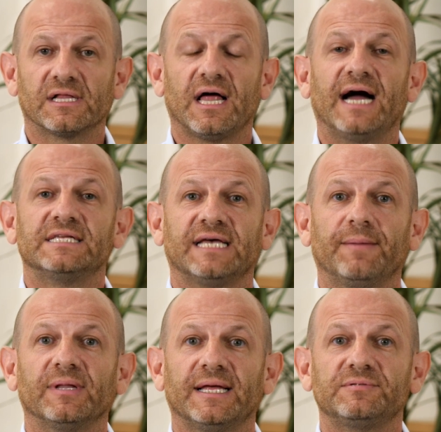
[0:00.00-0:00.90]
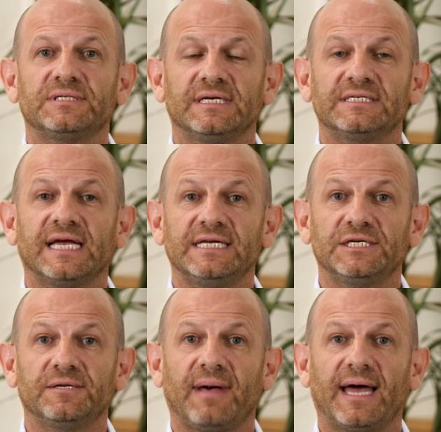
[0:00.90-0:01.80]
client's epilepsy is
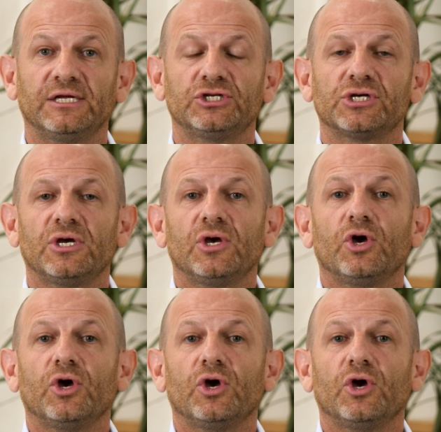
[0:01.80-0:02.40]
easy to manage,